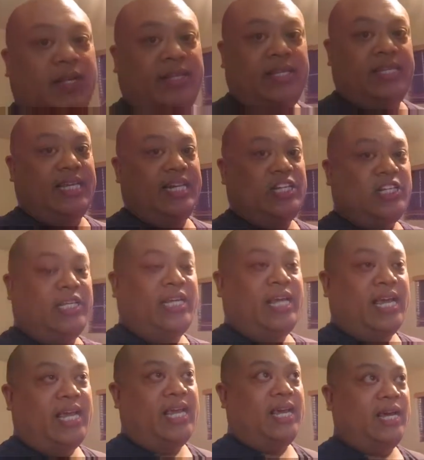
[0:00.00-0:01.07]
This is
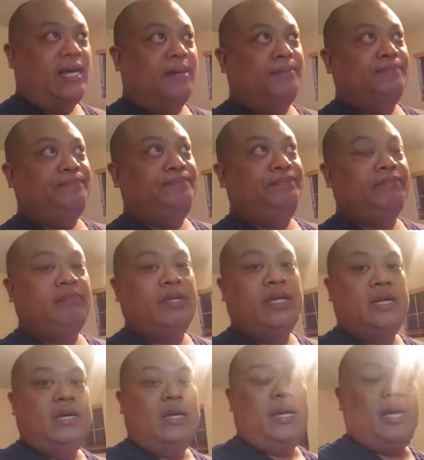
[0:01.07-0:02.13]
actually a um,
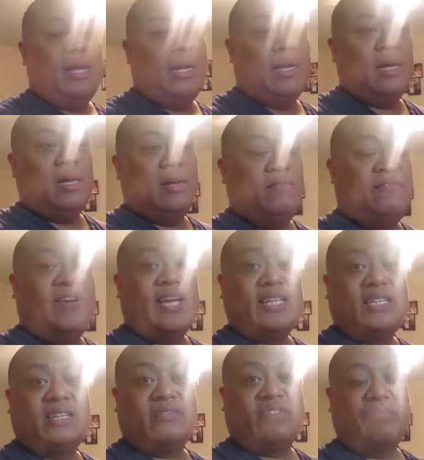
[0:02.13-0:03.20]
uh,
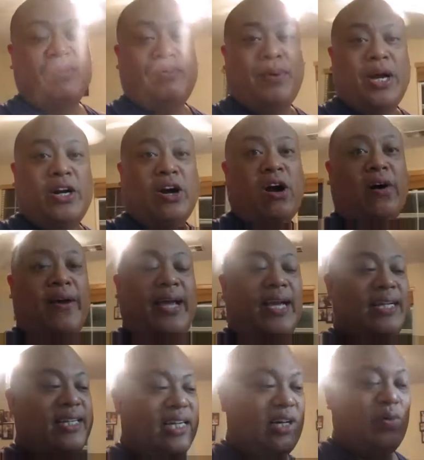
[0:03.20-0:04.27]
vest from the brand
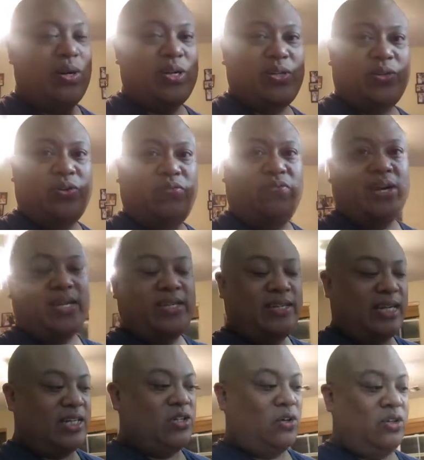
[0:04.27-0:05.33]
Ariat. It's like a Western
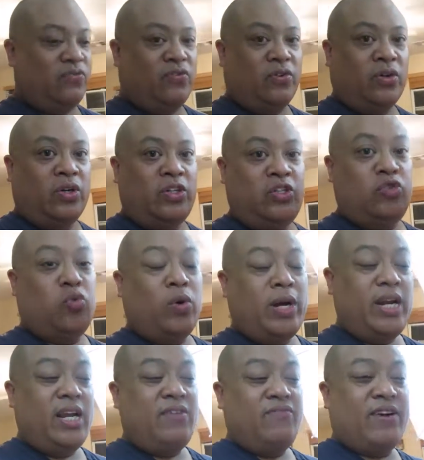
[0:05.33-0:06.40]
vest. I sold it for
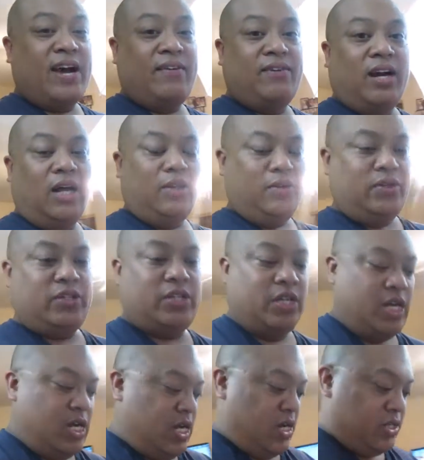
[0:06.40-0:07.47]
$25.
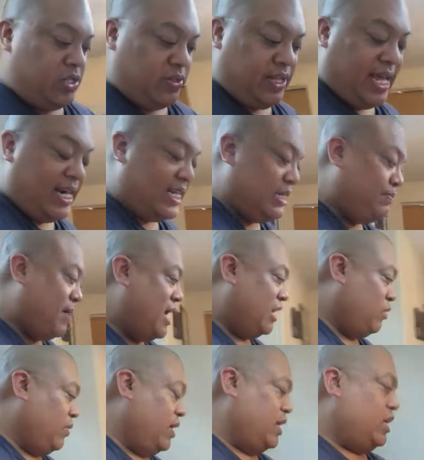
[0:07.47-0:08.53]
So that is
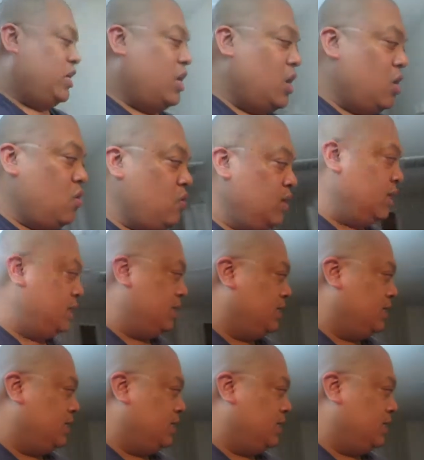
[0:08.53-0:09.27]
packed ready to go.